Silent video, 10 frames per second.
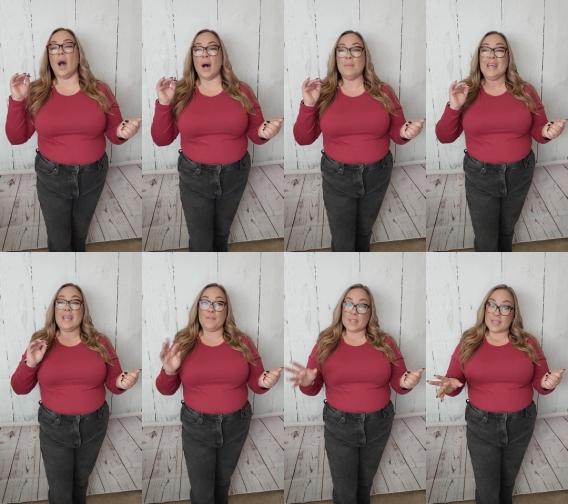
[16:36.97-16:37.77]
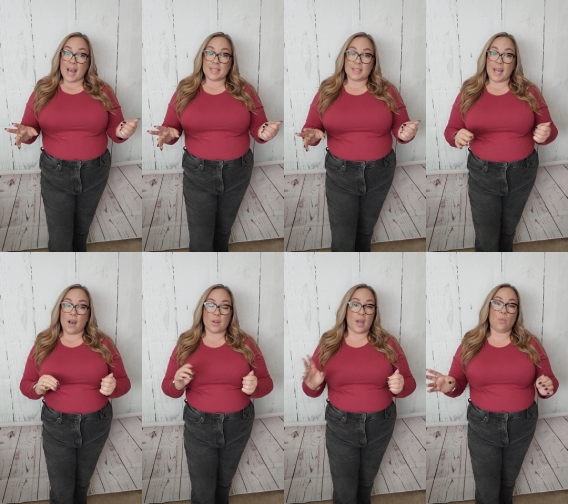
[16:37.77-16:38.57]
Um, if you size
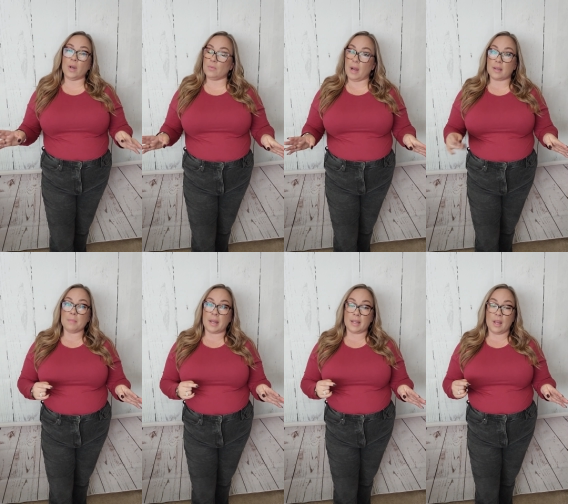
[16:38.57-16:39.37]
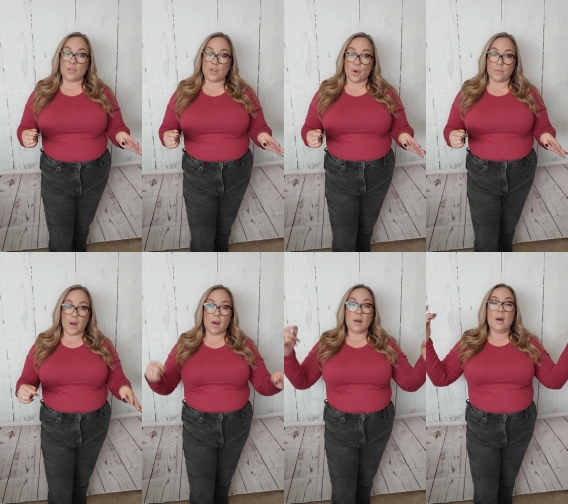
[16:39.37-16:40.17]
down, I wouldn't recommend it in the
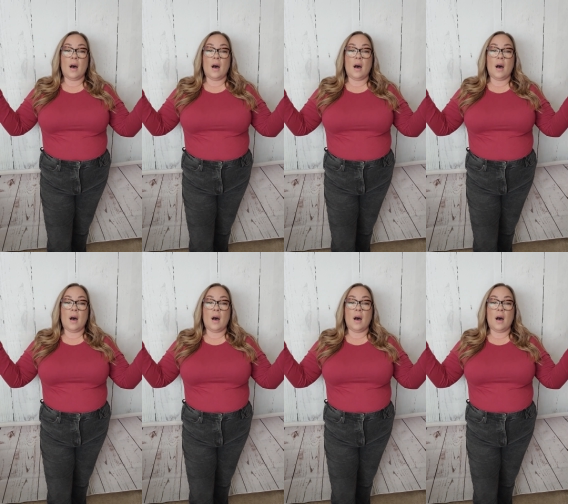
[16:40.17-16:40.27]
Nova.